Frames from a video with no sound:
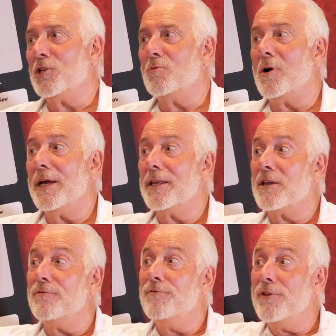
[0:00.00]
is why the
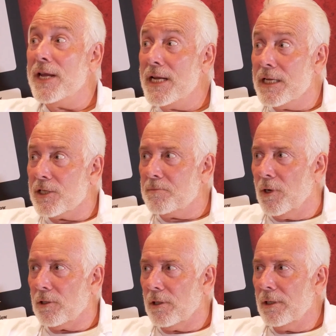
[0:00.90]
convenience
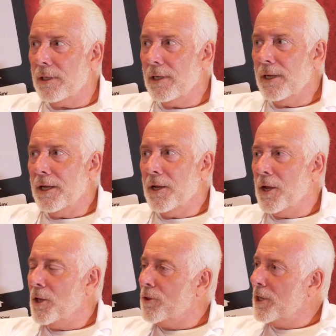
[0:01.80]
model
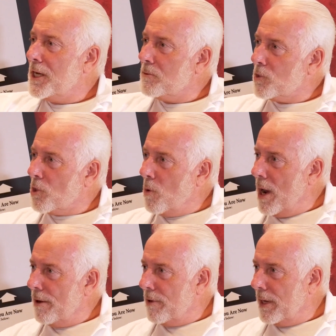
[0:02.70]
that he was
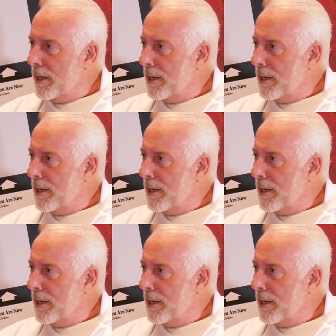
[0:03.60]
acquiring,